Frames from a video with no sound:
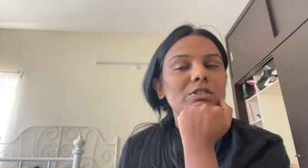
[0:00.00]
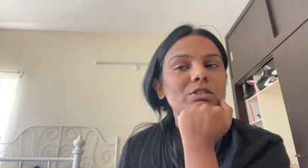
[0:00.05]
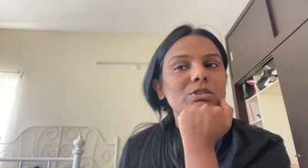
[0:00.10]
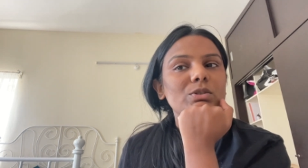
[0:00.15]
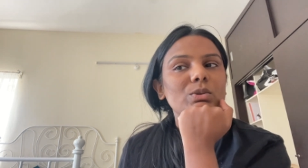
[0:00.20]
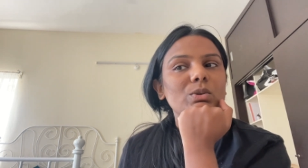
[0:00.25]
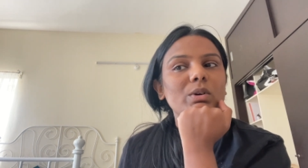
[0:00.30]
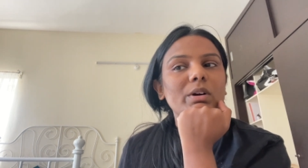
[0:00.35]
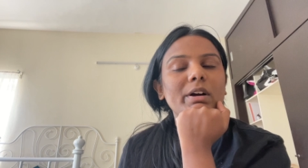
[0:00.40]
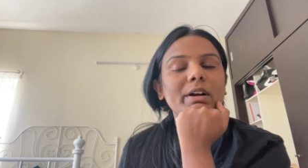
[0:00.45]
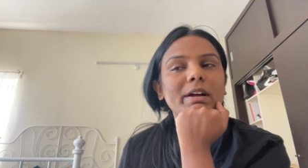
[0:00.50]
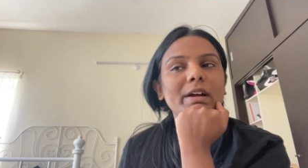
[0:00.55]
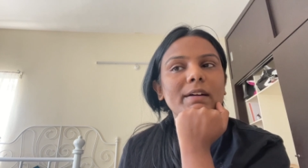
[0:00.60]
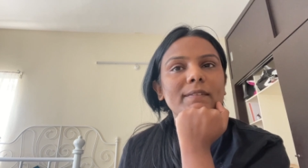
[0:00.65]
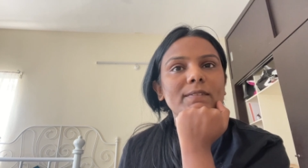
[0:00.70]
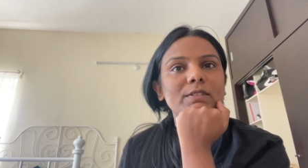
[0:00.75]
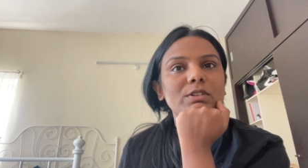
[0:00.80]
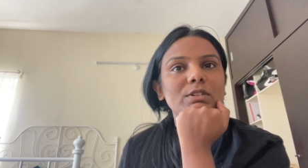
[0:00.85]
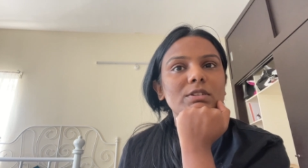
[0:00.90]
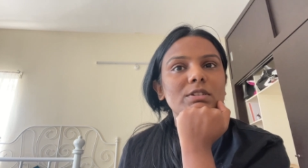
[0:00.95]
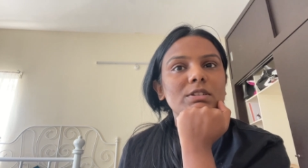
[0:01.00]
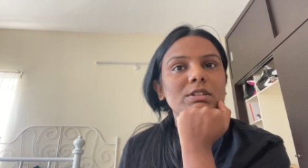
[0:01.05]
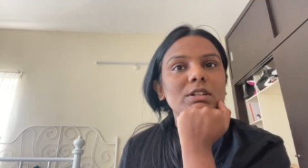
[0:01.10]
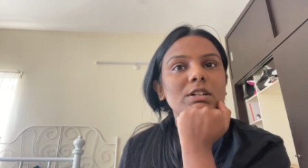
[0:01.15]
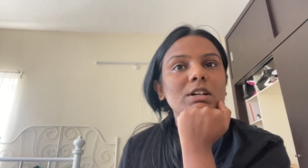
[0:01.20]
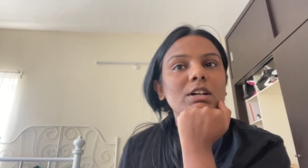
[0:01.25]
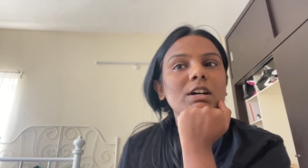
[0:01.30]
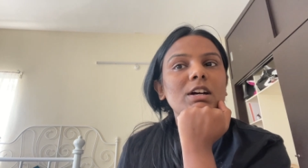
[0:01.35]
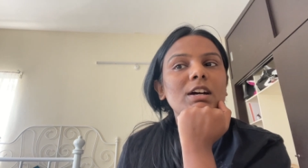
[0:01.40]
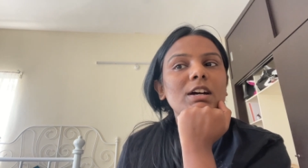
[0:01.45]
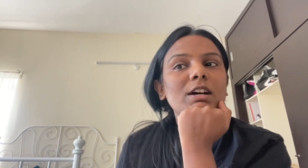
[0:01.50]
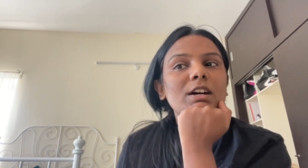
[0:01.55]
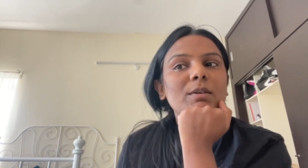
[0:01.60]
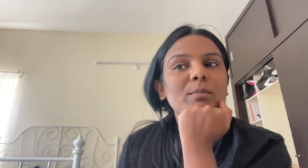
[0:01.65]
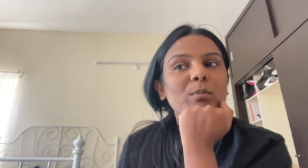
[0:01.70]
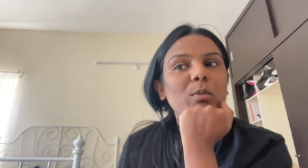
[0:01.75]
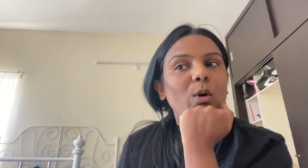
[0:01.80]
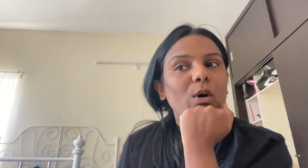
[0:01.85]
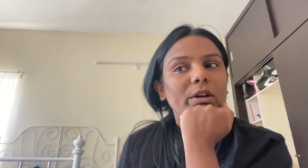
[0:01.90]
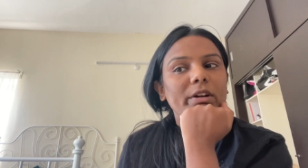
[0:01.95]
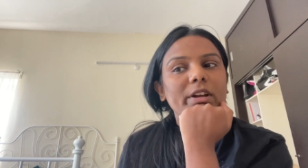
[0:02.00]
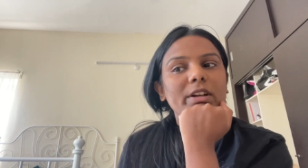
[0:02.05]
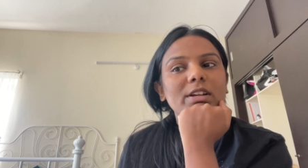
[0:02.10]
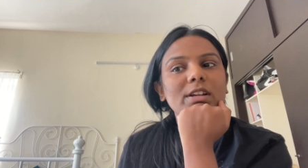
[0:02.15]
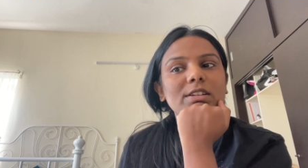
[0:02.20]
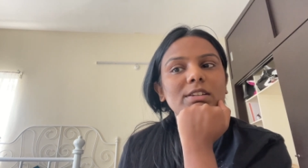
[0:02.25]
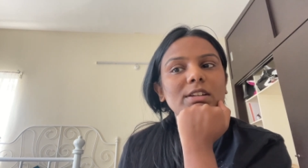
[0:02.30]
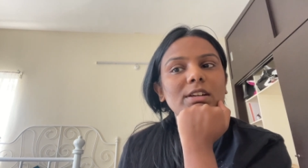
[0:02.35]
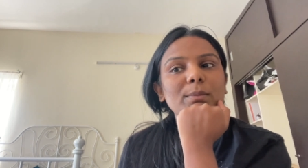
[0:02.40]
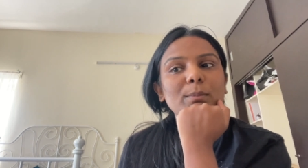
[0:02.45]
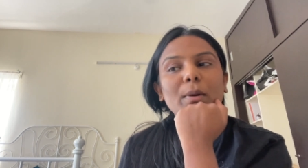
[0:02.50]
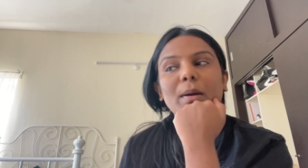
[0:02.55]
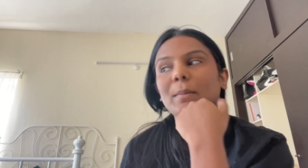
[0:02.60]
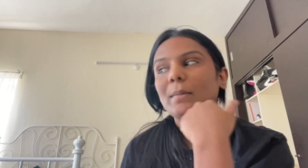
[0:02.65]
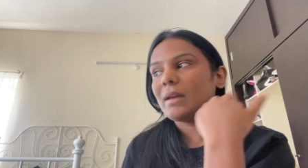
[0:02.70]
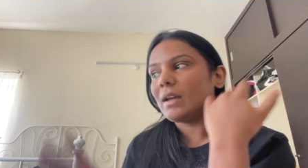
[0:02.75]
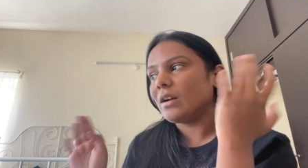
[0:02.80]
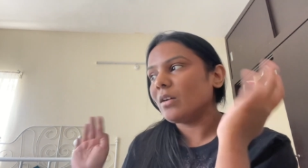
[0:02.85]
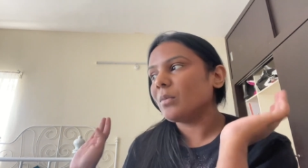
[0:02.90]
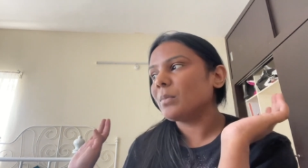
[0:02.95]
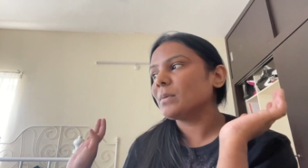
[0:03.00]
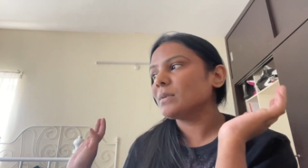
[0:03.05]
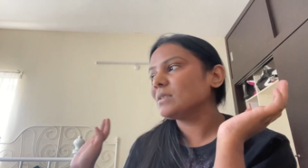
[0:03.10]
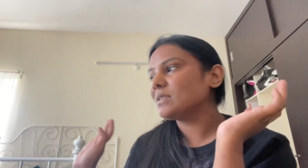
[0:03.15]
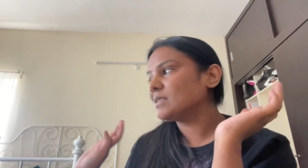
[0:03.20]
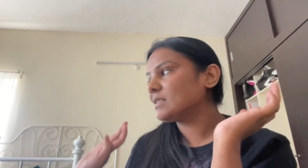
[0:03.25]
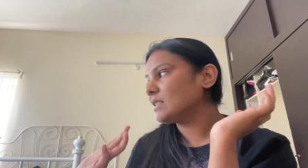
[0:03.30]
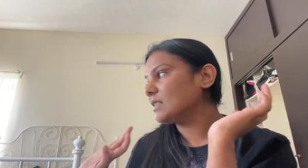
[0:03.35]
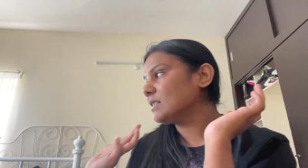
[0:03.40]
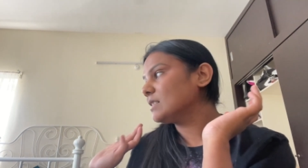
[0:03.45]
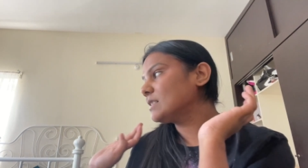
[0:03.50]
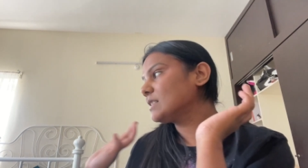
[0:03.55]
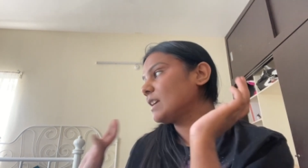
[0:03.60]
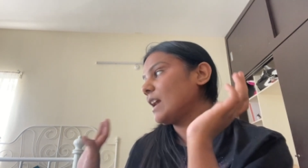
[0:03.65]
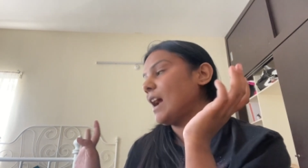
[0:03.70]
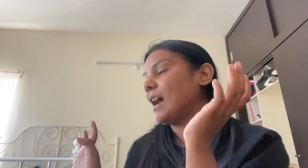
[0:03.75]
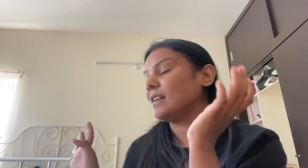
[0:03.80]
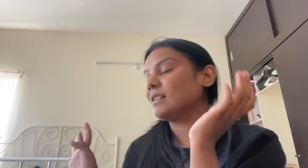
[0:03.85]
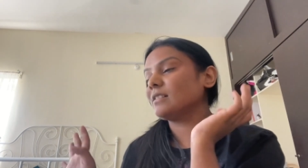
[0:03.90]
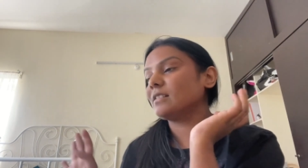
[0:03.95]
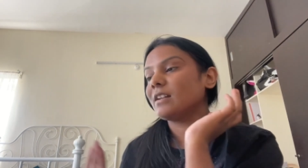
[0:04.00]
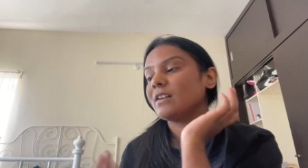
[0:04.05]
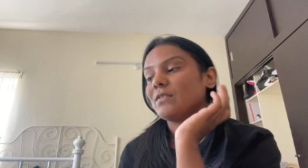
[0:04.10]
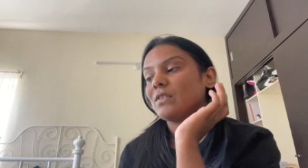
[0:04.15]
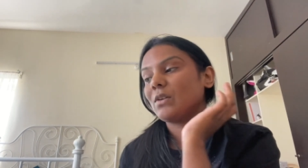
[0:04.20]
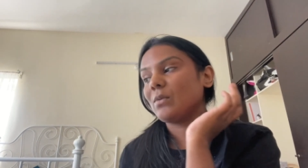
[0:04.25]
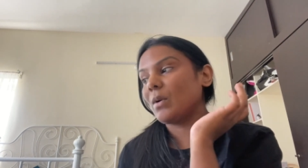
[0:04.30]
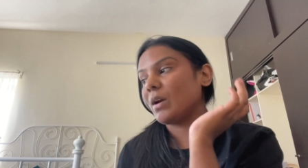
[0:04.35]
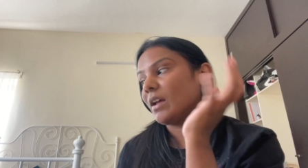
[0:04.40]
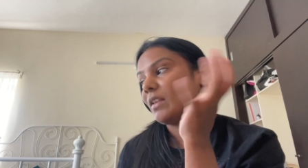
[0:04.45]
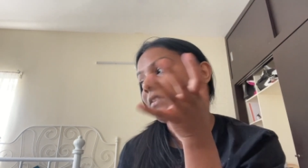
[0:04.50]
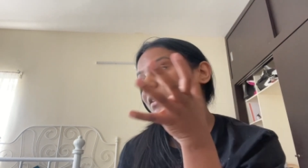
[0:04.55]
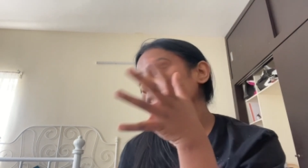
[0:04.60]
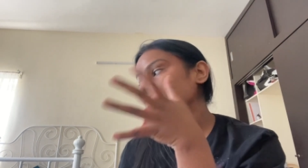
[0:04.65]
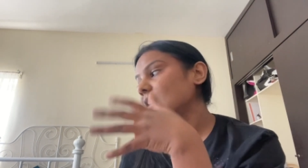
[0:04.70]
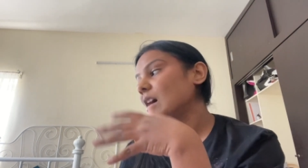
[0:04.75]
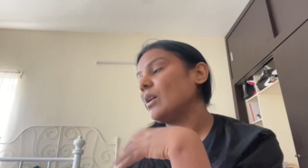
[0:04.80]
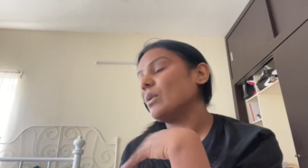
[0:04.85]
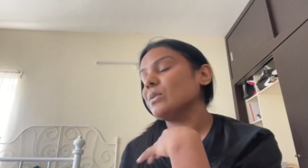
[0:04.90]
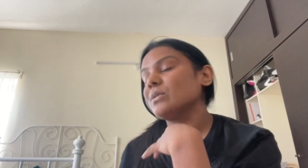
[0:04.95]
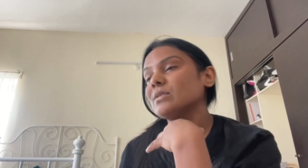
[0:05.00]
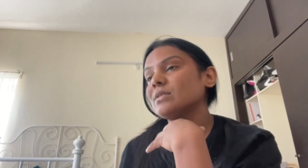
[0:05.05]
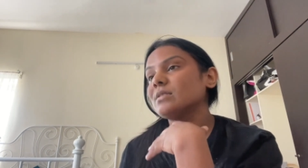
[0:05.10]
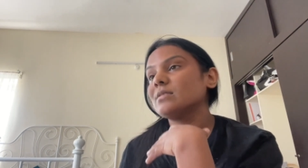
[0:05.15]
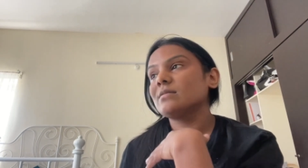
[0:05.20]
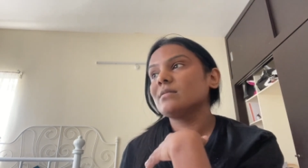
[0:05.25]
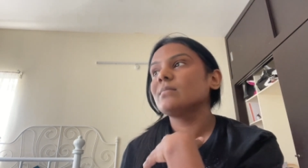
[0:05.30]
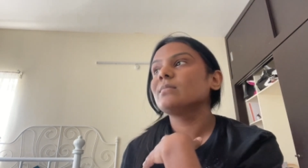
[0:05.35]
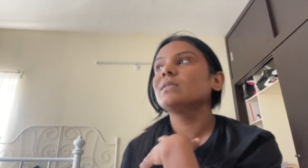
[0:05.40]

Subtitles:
So I haven't bought anything. My makeup is still scattered everywhere in this house.